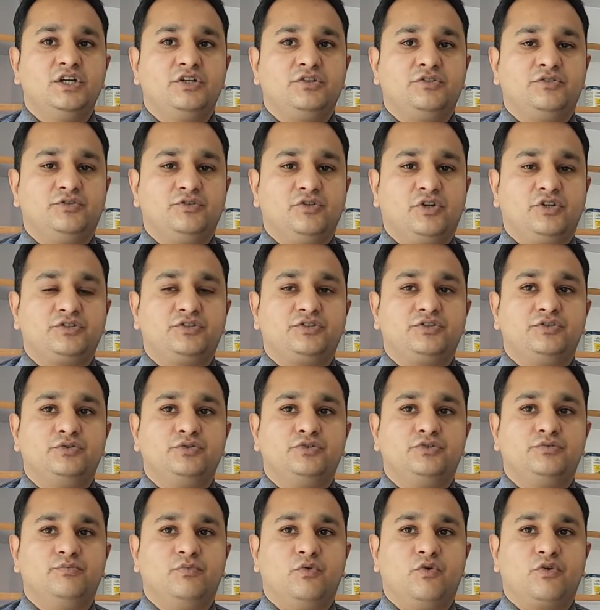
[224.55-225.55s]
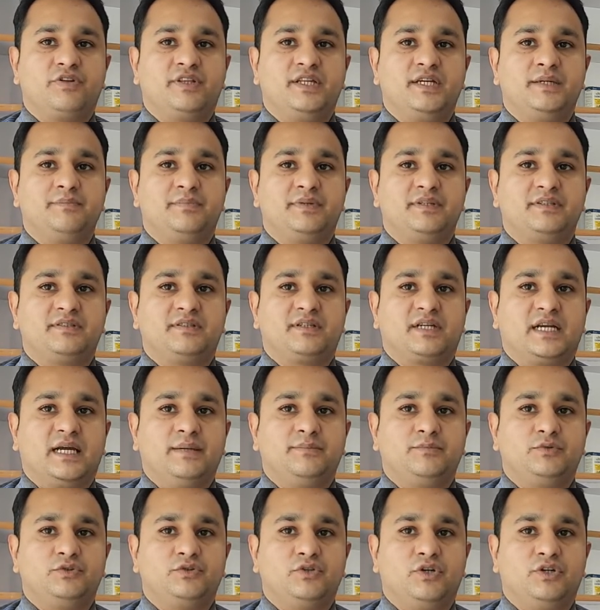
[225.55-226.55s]
Do not use more than
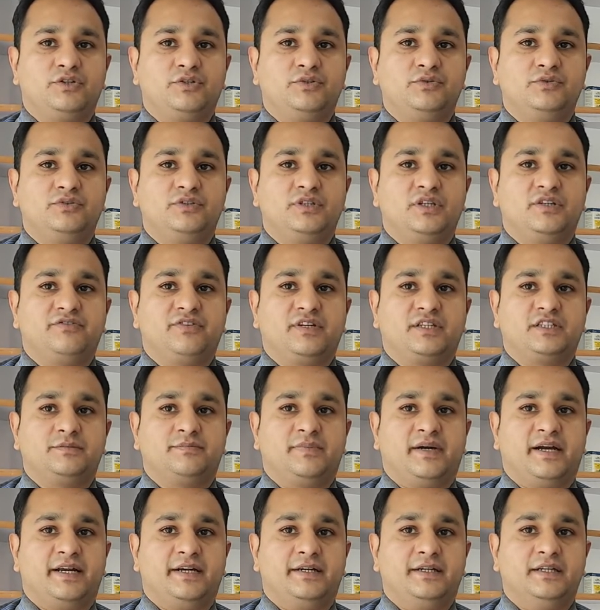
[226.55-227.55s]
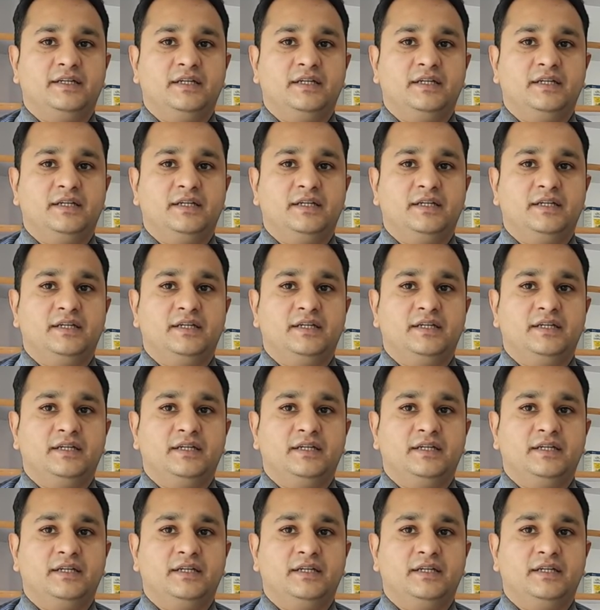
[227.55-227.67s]
prescribed. Do not use if expired.